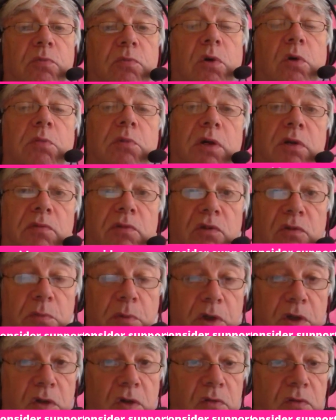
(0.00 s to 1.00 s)
pop over to
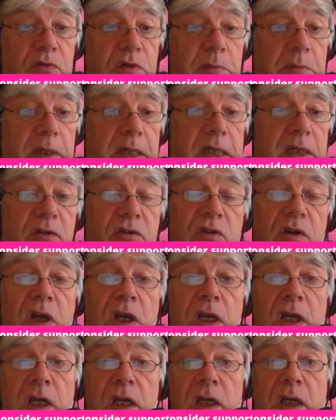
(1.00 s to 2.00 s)
my Ko-fi page.
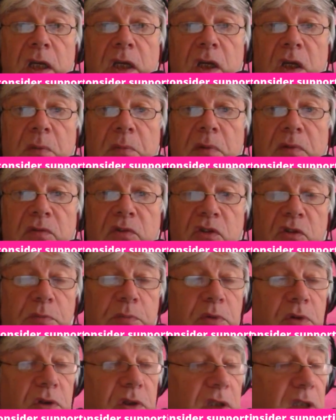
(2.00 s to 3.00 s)
I've
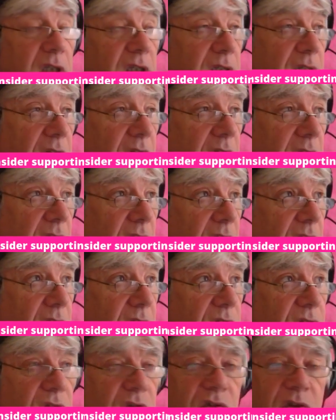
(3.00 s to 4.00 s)
just put the
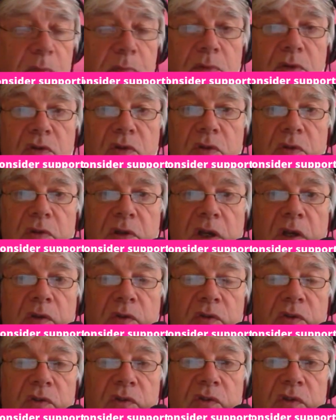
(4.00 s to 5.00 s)
December
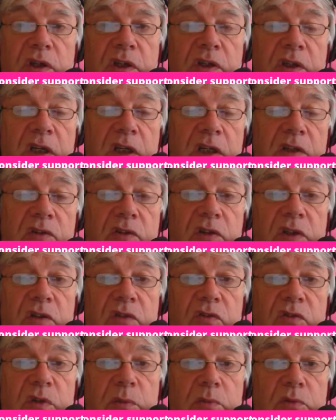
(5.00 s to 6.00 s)

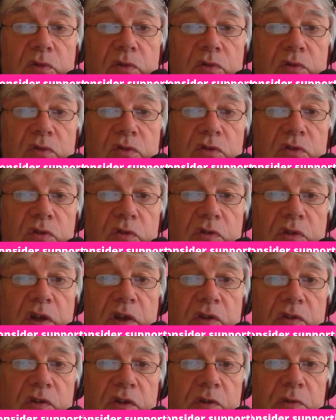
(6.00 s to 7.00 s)
2018 Tips on
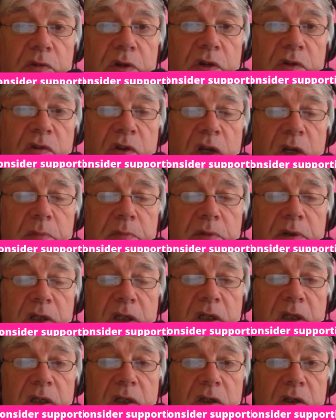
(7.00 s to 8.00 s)
Tuesday series up,
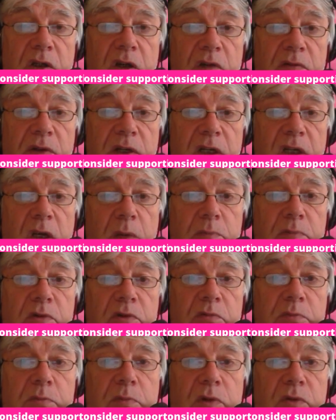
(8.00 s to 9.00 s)
and I've had a
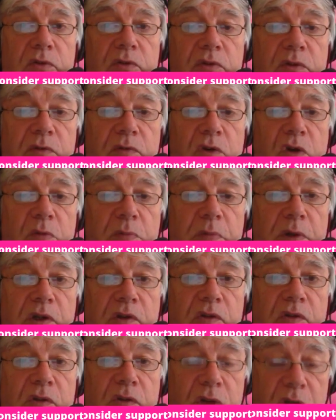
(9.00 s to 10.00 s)
couple of positive
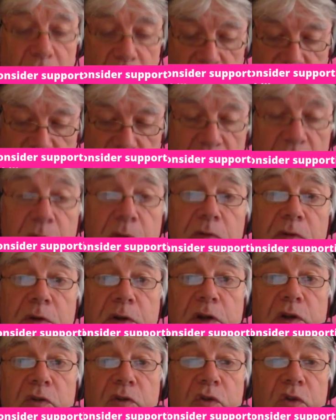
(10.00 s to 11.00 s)
comments on those, that they were
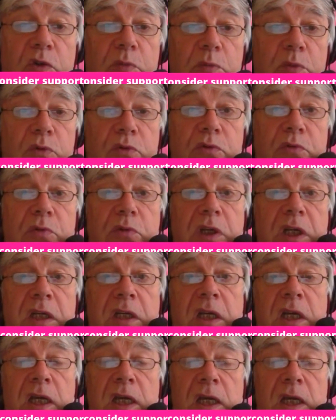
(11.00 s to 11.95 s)
very enjoyable to read.